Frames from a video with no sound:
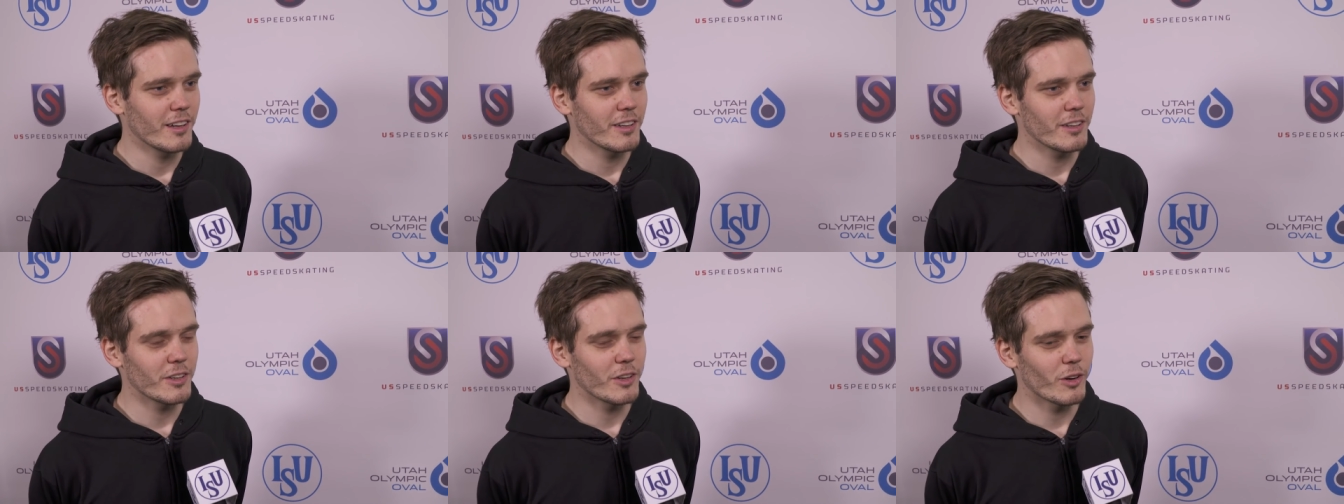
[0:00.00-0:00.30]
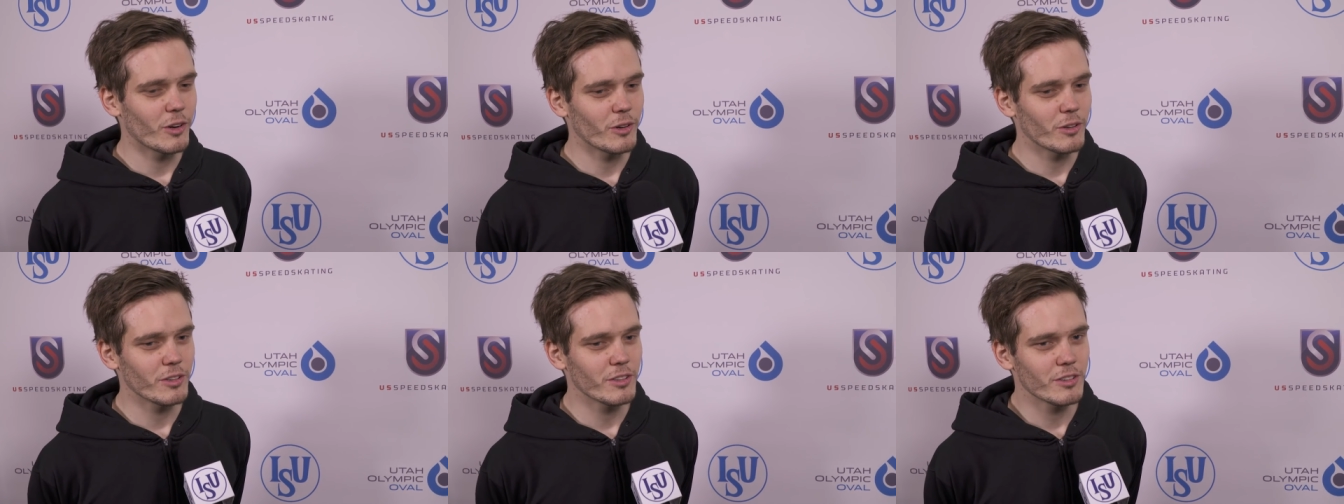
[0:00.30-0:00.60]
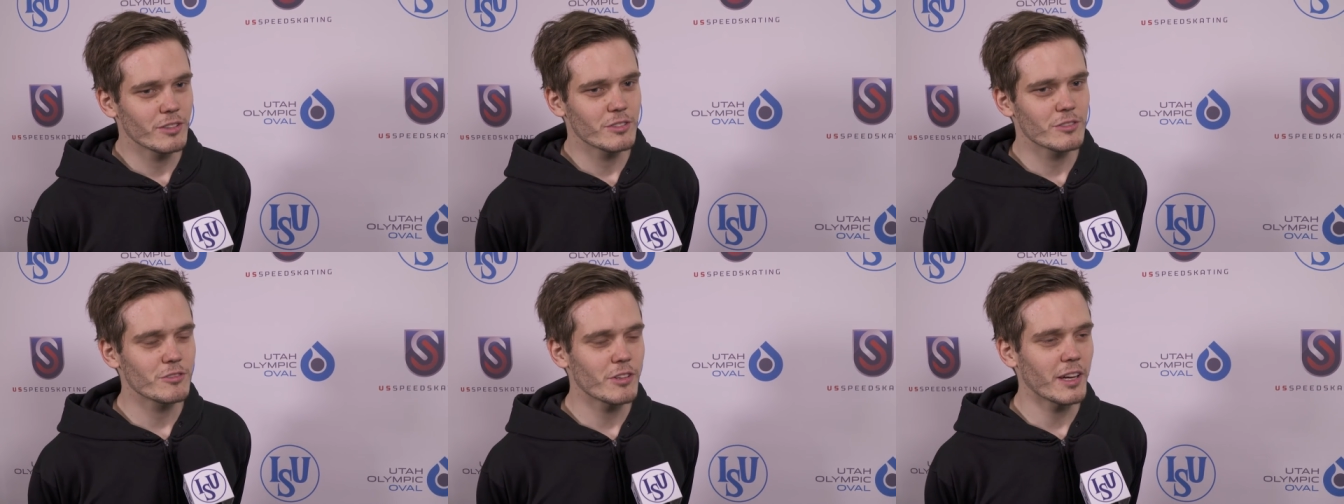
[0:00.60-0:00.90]
you know,
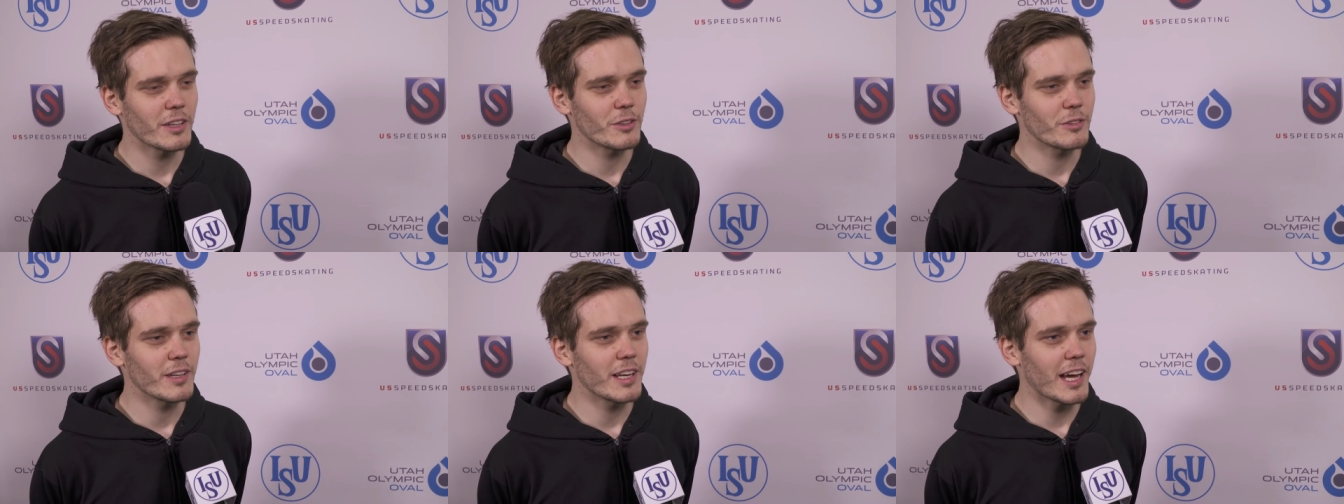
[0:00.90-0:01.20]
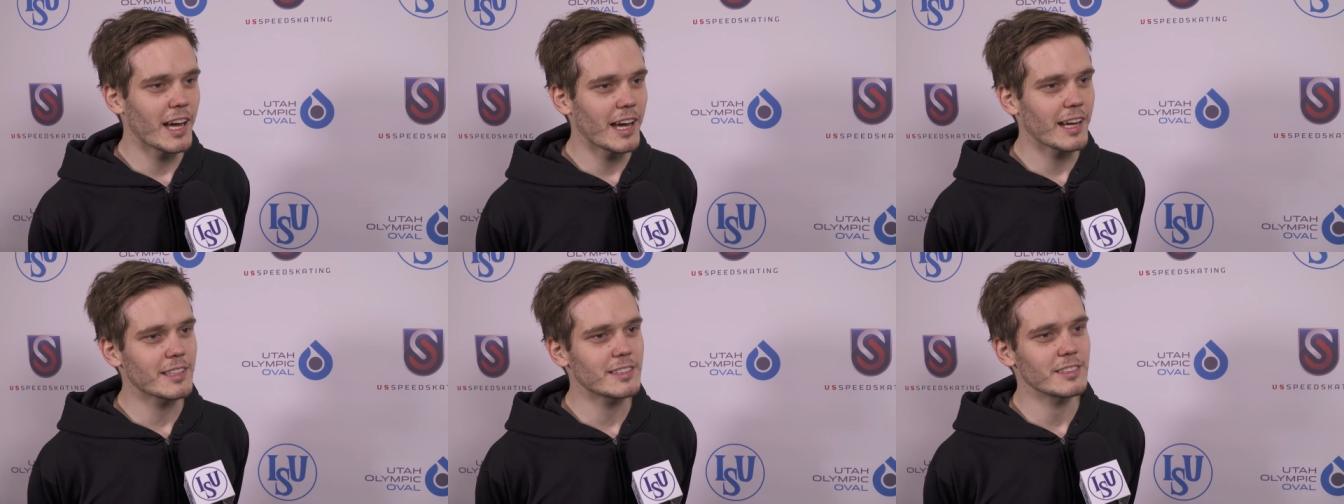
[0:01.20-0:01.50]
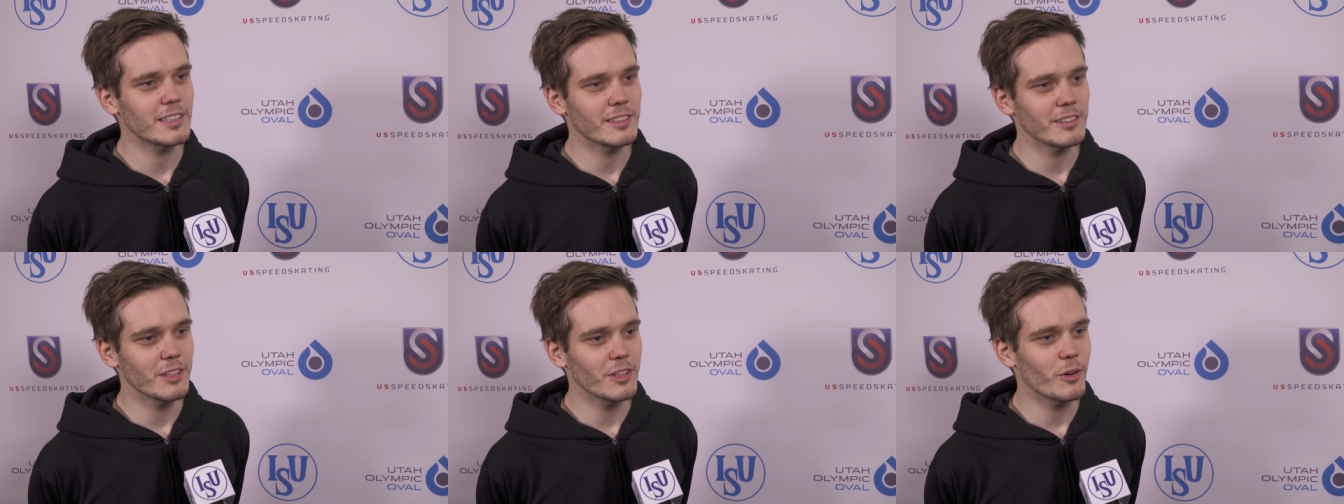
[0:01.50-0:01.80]
try to relax
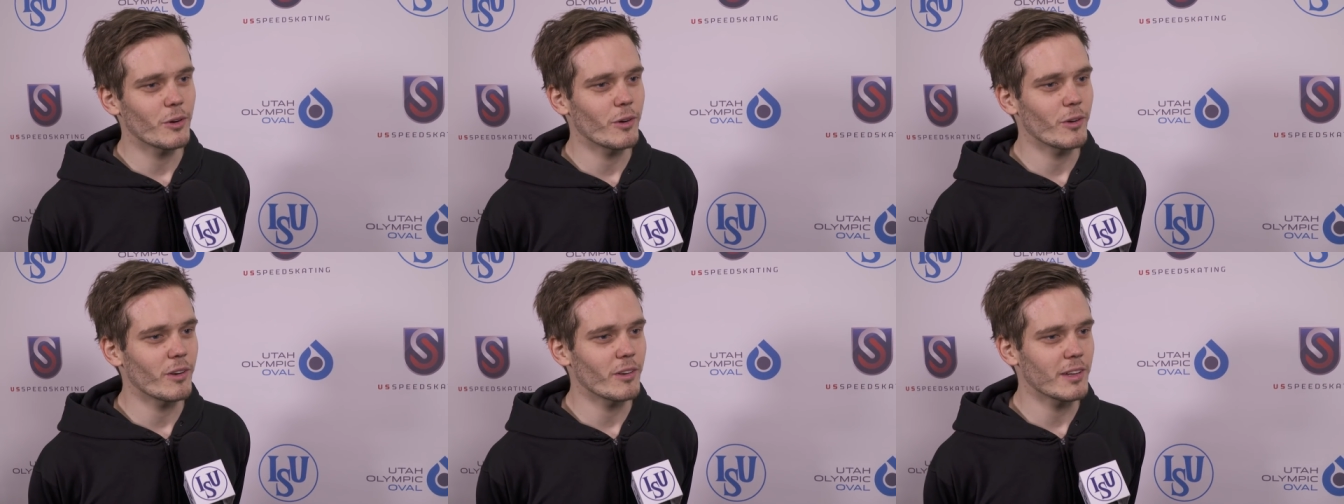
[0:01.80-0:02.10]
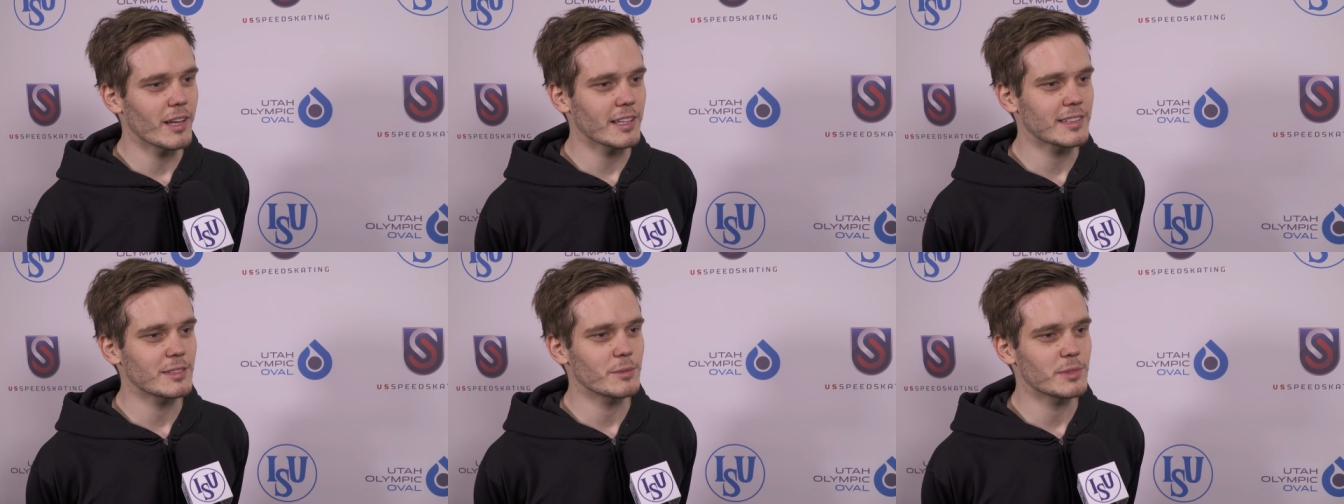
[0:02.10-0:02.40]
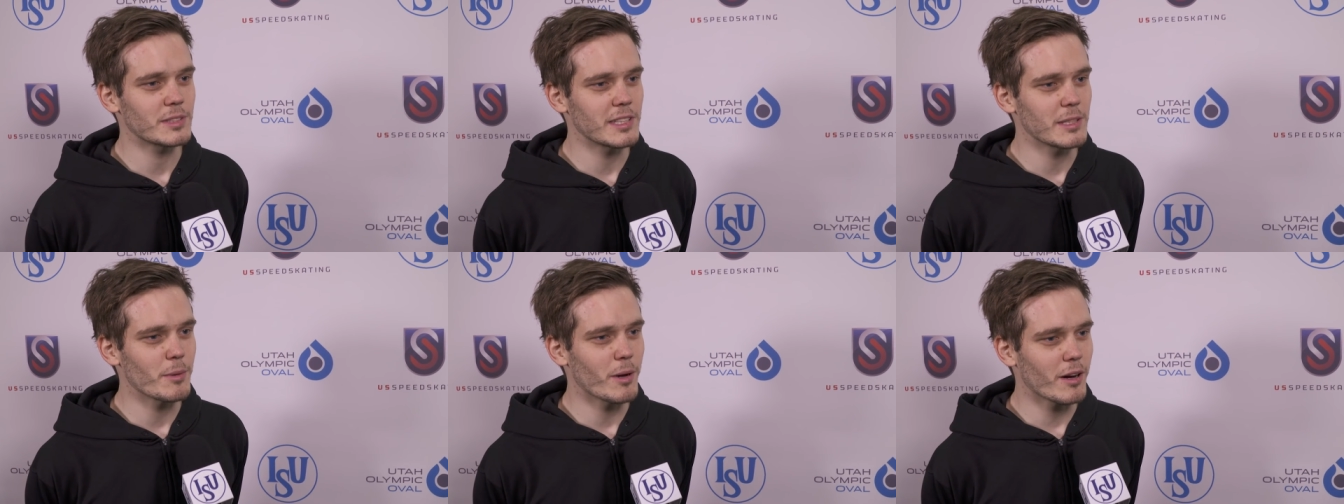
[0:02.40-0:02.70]
and, you know, let some
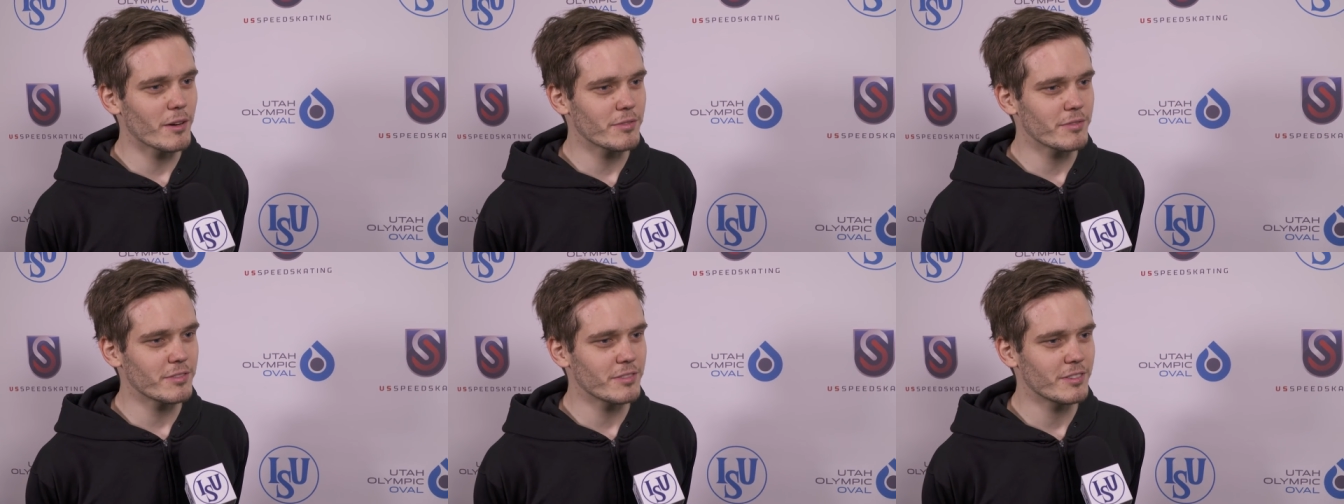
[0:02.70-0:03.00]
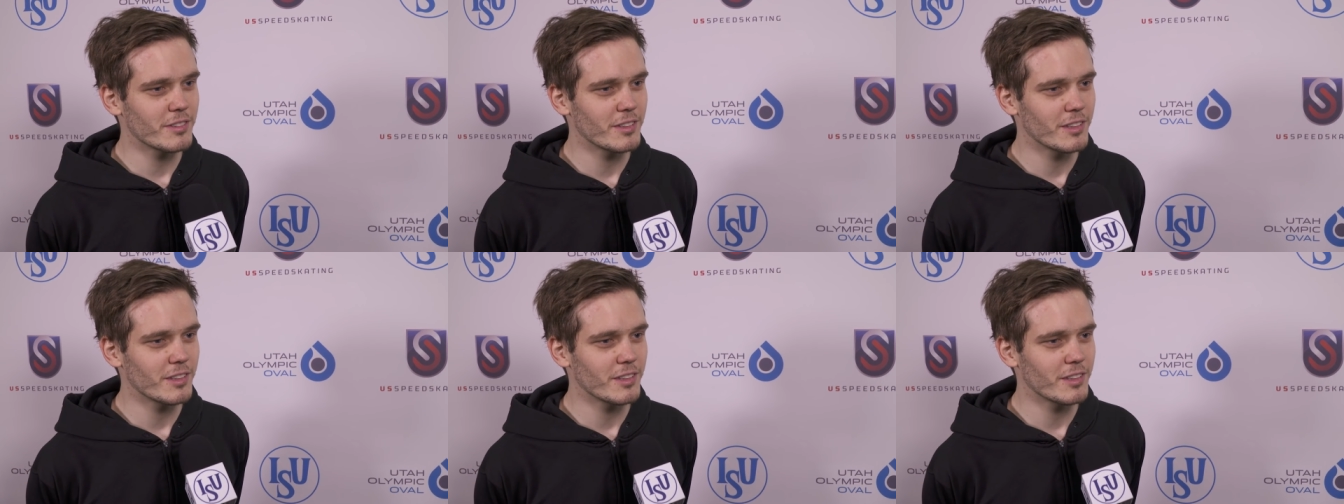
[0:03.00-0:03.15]
steam off.